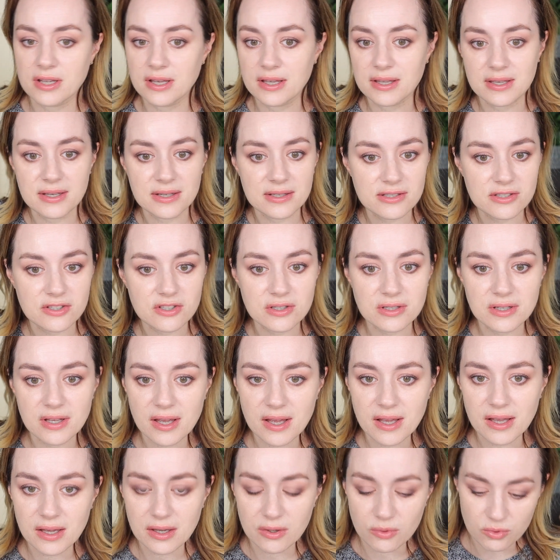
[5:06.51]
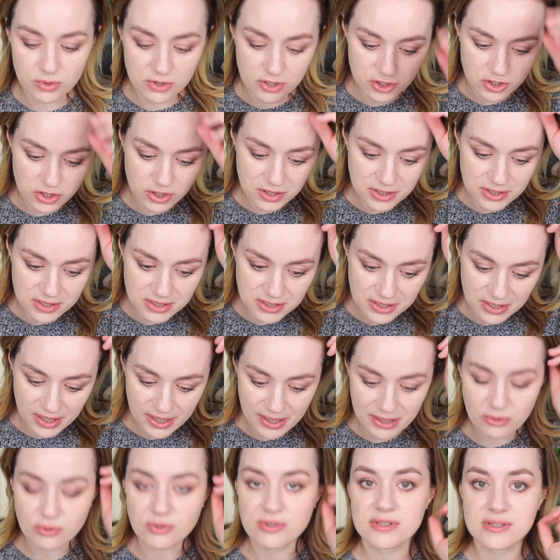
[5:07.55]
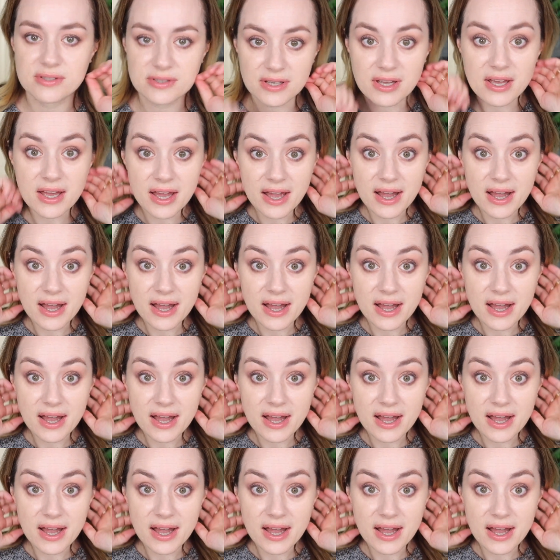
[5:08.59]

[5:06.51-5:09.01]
Yesterday, it was just, I was